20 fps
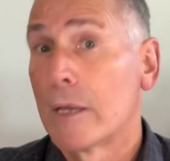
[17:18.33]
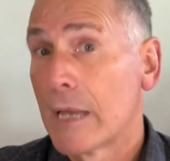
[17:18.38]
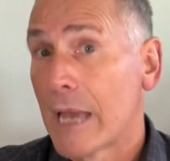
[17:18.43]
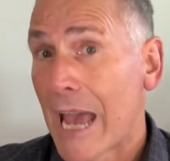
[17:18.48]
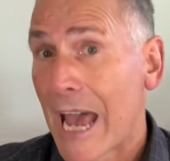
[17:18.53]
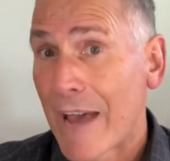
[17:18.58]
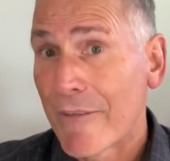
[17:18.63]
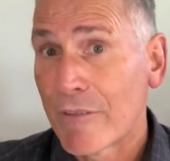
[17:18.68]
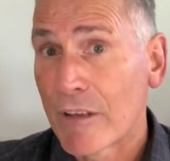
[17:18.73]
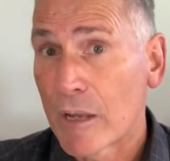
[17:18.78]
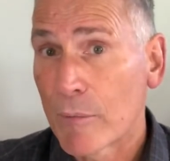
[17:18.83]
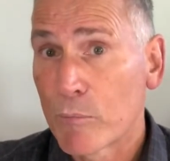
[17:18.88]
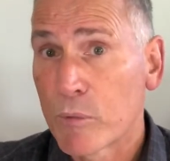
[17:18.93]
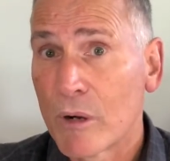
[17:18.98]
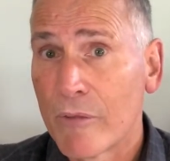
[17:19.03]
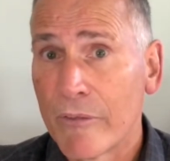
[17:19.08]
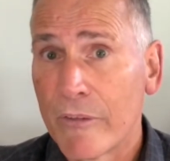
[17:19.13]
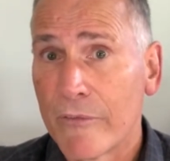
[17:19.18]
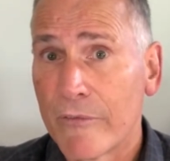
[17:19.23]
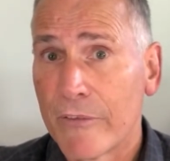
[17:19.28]
Having a
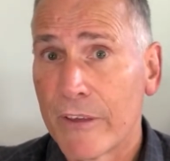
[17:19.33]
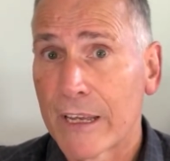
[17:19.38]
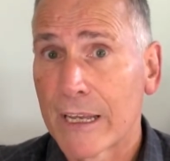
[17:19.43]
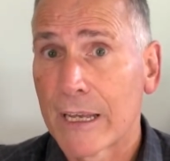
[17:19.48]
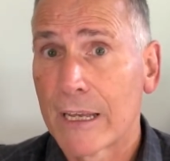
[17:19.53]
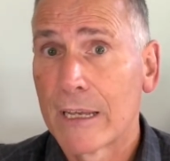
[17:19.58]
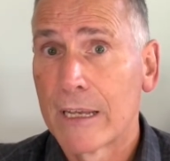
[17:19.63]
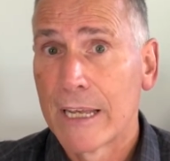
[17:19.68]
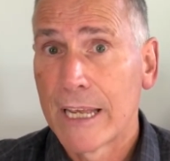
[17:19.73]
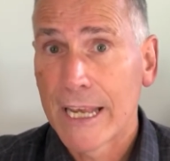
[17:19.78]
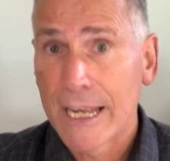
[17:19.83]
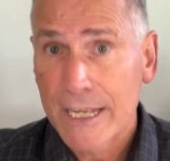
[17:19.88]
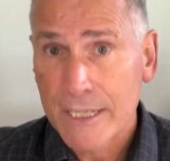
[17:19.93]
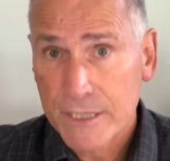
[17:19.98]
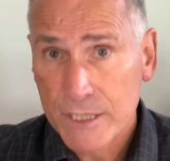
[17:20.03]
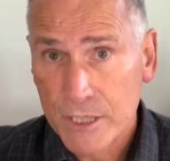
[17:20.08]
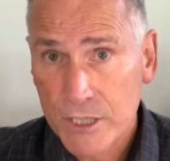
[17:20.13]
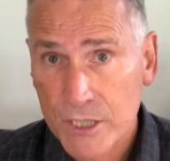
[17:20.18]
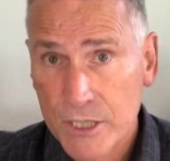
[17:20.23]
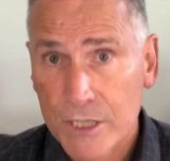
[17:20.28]
profit figure is
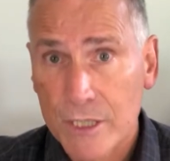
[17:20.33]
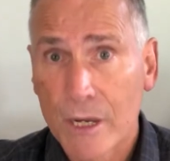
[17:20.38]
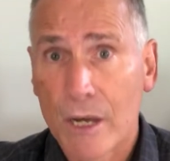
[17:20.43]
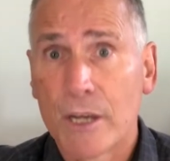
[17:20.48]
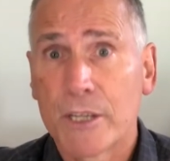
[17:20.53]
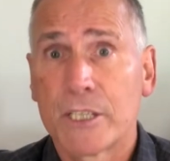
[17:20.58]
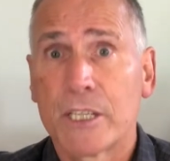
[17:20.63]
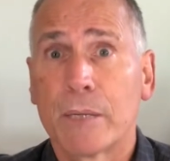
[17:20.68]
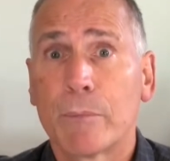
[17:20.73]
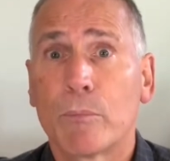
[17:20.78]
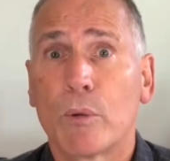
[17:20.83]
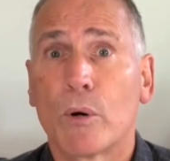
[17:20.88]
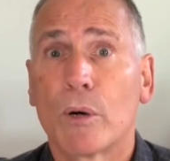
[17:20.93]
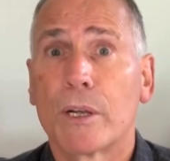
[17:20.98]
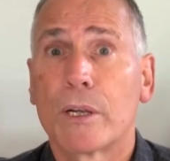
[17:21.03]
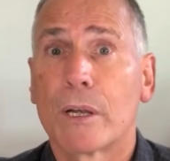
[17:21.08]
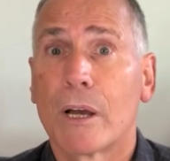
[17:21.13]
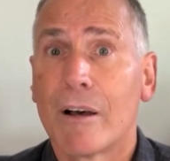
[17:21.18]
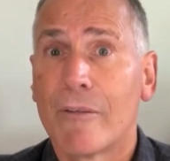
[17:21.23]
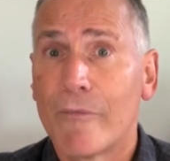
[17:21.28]
the starting point
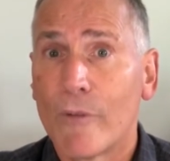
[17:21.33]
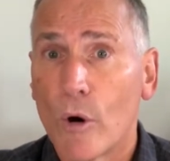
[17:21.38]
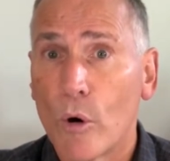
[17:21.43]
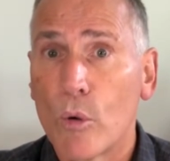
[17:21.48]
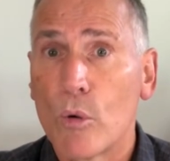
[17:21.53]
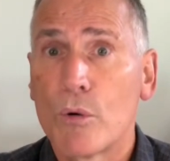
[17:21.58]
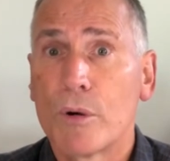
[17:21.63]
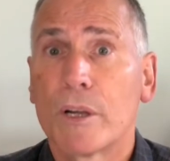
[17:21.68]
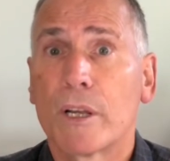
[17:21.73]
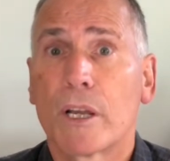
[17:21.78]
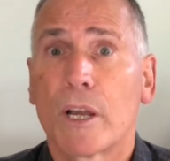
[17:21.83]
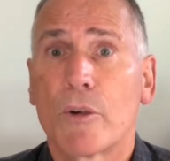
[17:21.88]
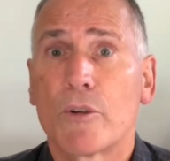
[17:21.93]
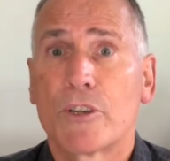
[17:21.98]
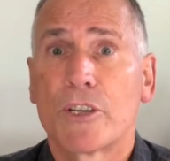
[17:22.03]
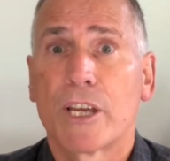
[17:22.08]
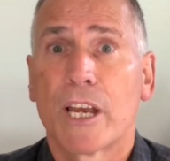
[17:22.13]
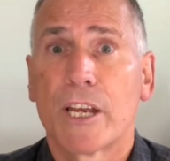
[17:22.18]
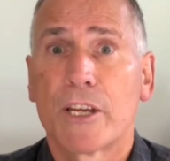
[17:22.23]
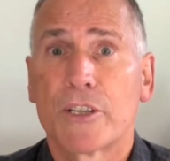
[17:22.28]
of all
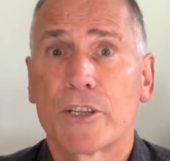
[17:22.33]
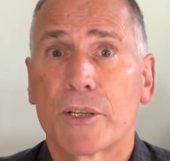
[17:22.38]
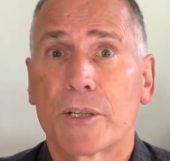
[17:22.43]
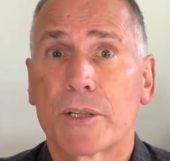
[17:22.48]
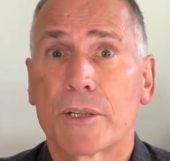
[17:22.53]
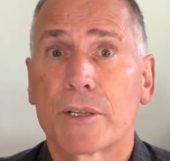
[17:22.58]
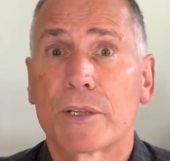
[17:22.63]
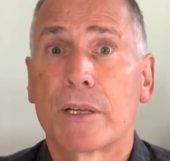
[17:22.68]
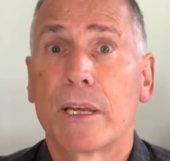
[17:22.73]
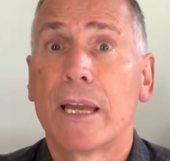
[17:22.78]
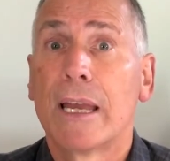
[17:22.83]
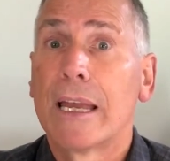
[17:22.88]
negotiations,